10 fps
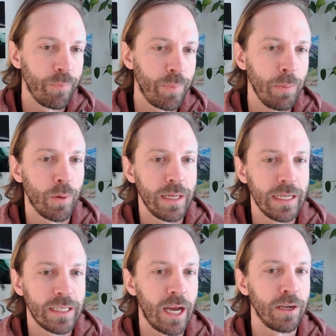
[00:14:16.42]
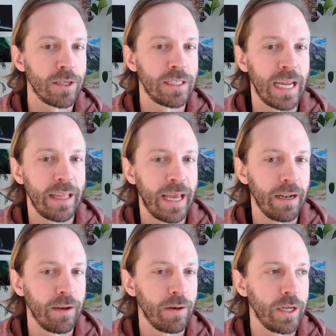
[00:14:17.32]
people need to understand
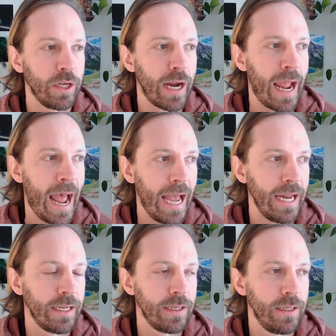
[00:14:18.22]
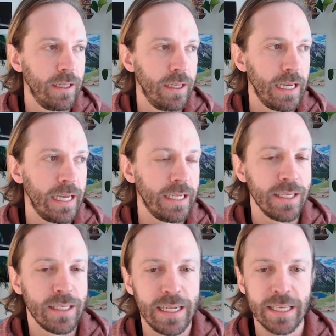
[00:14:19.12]
that your ad, it
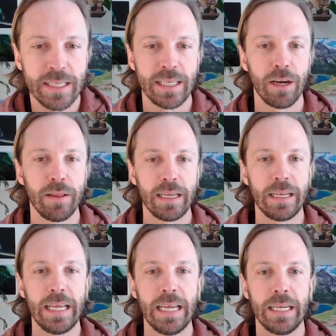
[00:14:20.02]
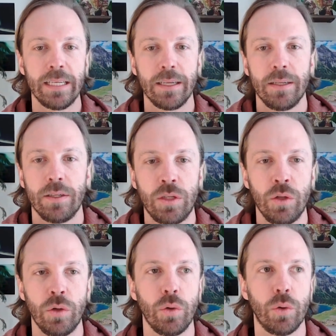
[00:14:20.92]
doesn't necessarily need
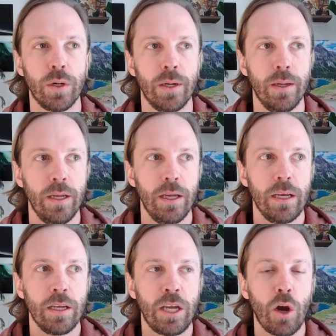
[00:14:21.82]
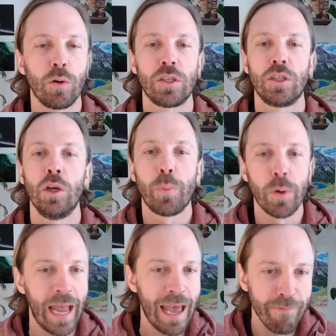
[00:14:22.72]
to go
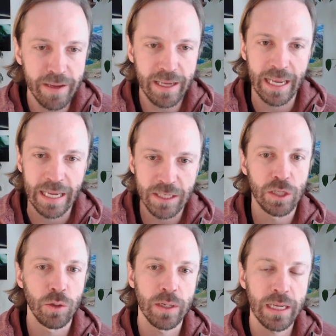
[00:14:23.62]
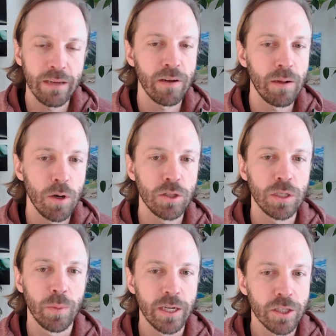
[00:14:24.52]
super heavy into a given
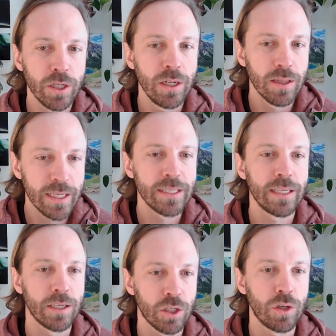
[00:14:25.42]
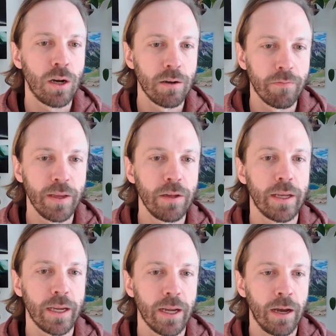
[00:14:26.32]
emotion, but it should elicit a strong
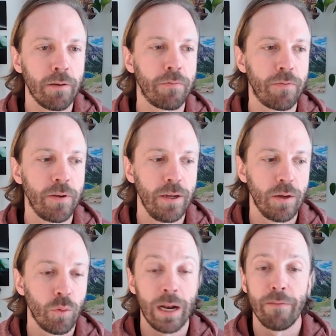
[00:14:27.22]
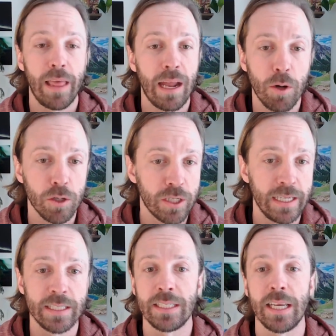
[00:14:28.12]
feeling of whatever that emotion
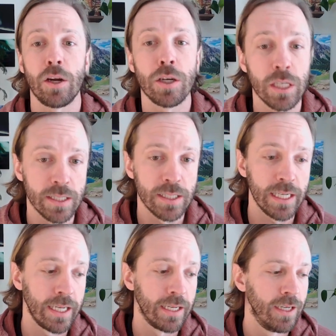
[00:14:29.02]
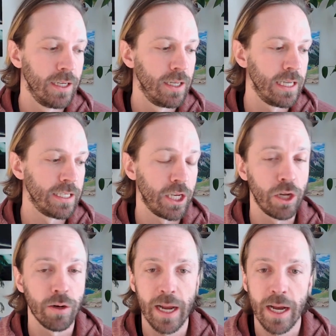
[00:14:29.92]
is. Is it urgency? Is it
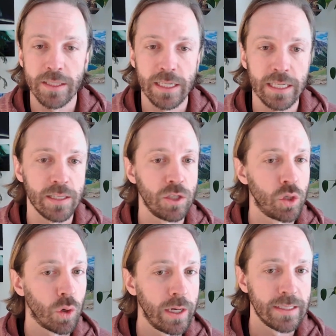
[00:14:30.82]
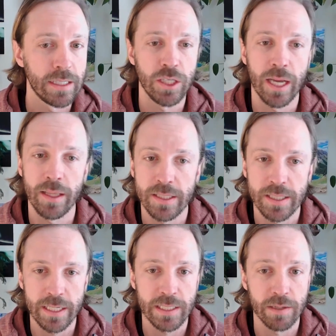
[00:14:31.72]
curiosity? Is it joy? Is it
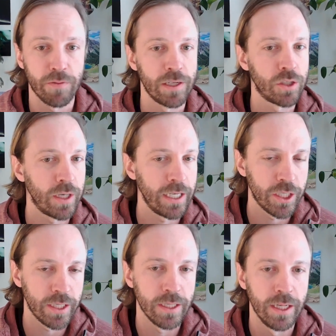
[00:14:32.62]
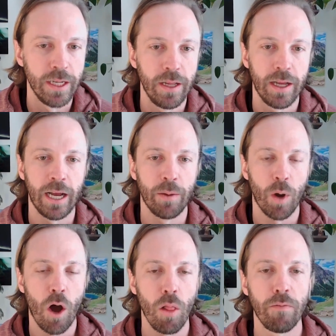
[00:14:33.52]
jealousy? Is it frustration?
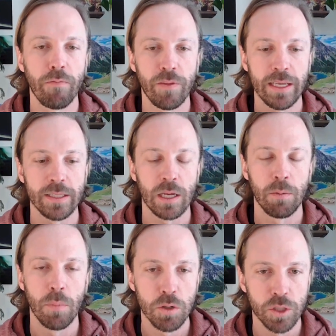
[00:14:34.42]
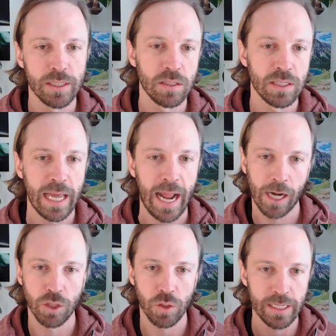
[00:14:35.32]
All of these emotions that
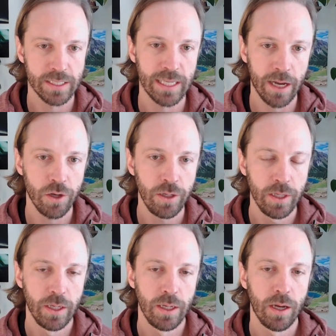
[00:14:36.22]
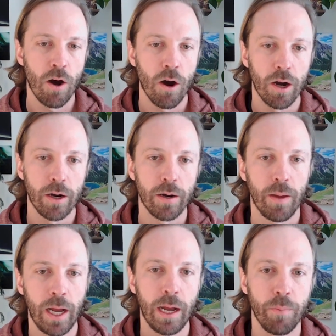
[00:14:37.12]
actually sell are
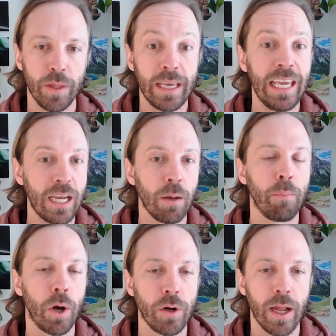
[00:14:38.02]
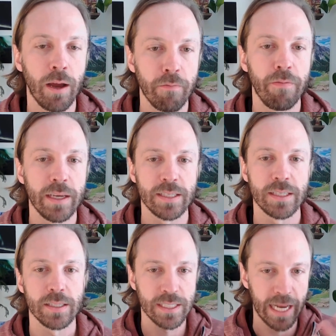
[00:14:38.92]
the key component of
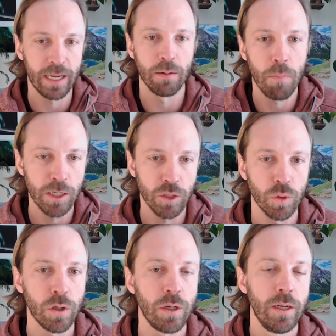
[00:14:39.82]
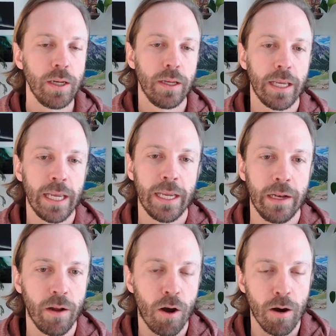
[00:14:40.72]
this second module
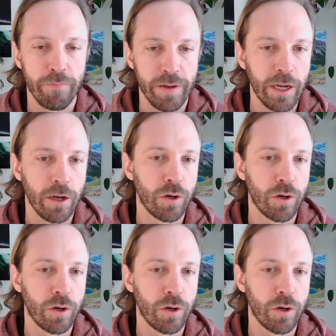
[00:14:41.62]
in our video